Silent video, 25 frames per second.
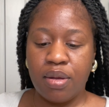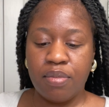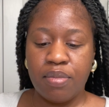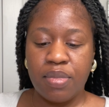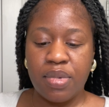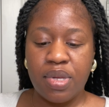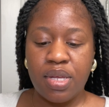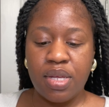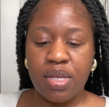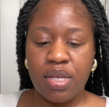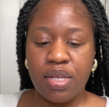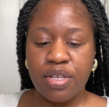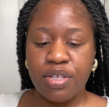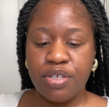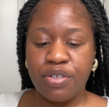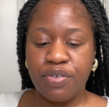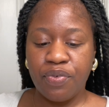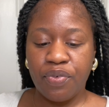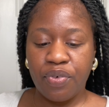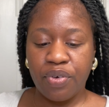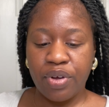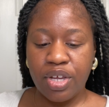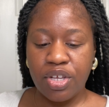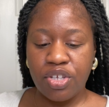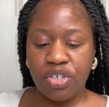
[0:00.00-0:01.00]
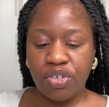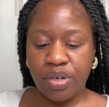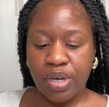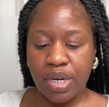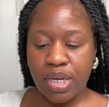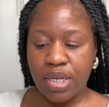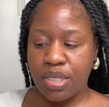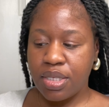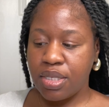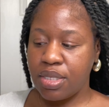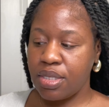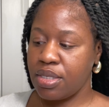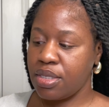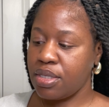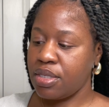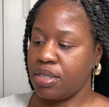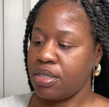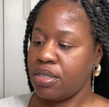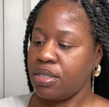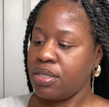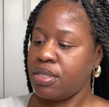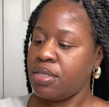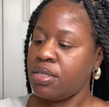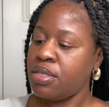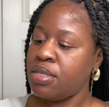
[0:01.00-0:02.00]
It is free tress
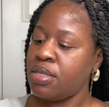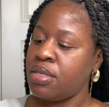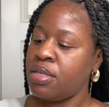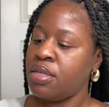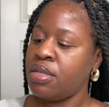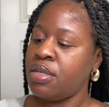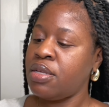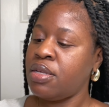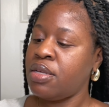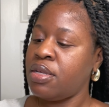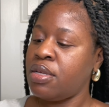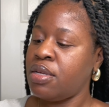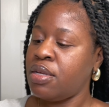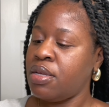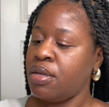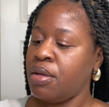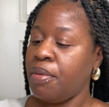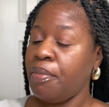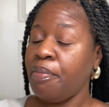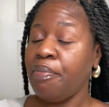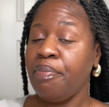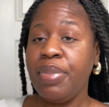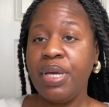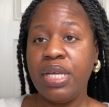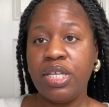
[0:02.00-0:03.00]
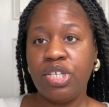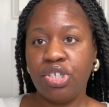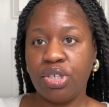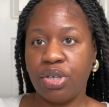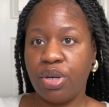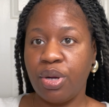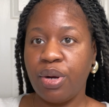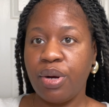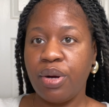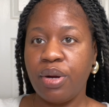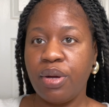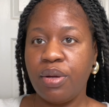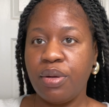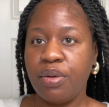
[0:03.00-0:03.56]
beach curl.